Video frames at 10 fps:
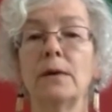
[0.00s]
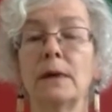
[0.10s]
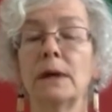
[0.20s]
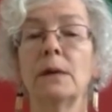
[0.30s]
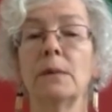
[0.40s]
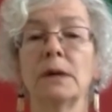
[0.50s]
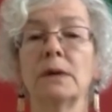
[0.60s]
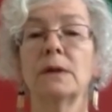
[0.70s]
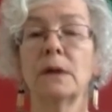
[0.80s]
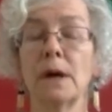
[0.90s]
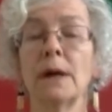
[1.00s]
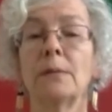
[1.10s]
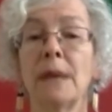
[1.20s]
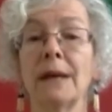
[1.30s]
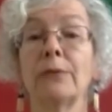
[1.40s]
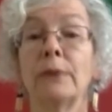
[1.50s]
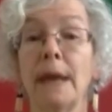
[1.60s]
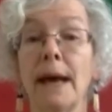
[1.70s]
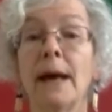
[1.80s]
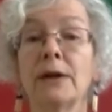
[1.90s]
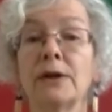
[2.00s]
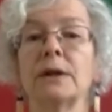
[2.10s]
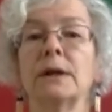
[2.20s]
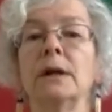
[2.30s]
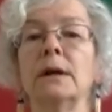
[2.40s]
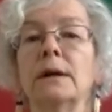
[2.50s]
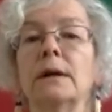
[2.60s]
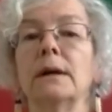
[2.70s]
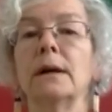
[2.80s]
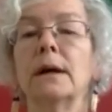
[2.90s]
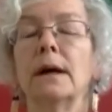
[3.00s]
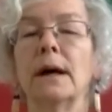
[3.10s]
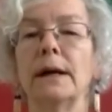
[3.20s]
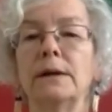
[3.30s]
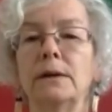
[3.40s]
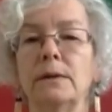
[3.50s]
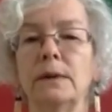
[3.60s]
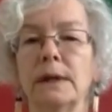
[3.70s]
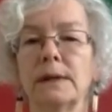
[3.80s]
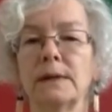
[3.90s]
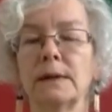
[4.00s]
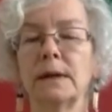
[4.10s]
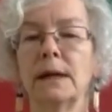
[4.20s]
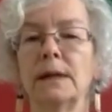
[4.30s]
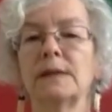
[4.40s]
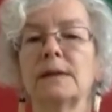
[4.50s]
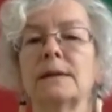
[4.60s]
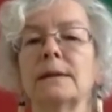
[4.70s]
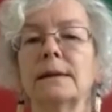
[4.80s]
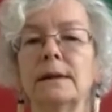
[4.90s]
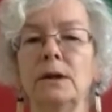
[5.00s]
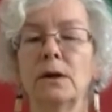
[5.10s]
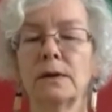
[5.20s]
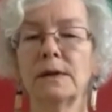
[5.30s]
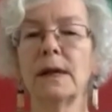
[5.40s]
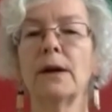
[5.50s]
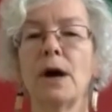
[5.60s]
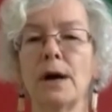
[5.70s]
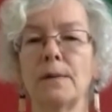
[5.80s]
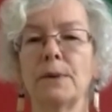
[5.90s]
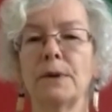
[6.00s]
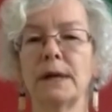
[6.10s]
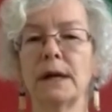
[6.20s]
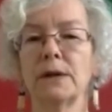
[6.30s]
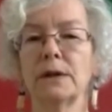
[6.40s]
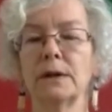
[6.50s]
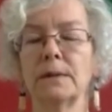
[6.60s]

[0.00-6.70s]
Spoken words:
thinking about it, it's an automatic reaction. I do this, and it's that heart protection,